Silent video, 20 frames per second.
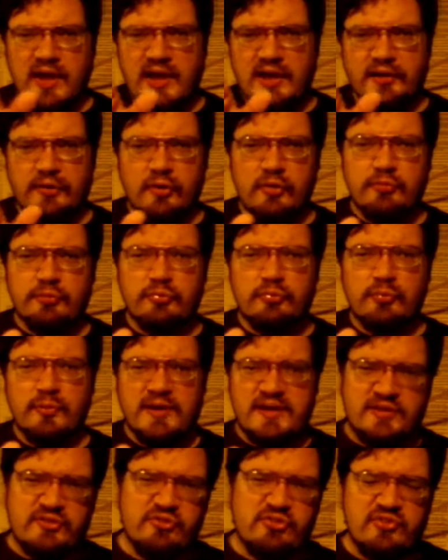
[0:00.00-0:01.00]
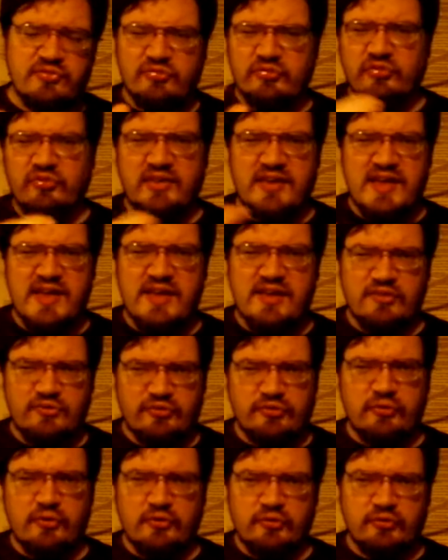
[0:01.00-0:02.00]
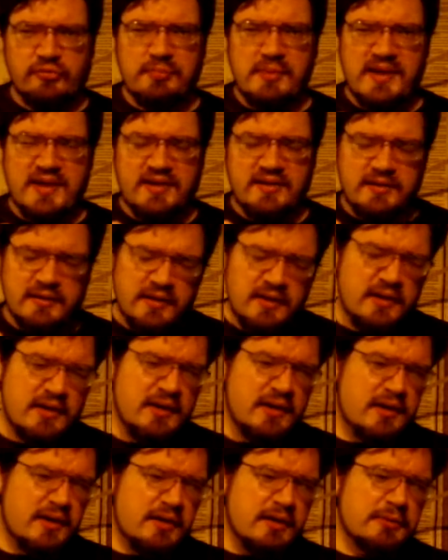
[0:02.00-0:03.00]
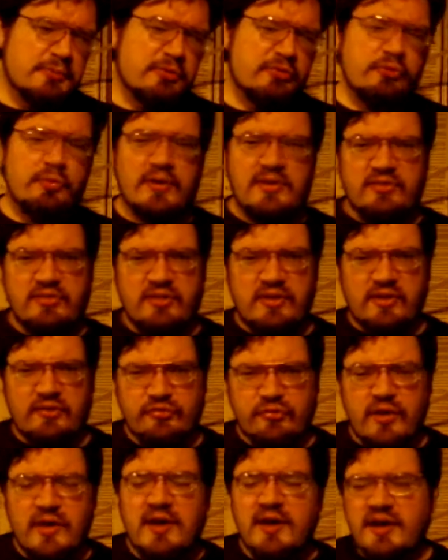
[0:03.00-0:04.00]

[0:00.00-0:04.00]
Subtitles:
goes between shifts gears, so to speak, between things.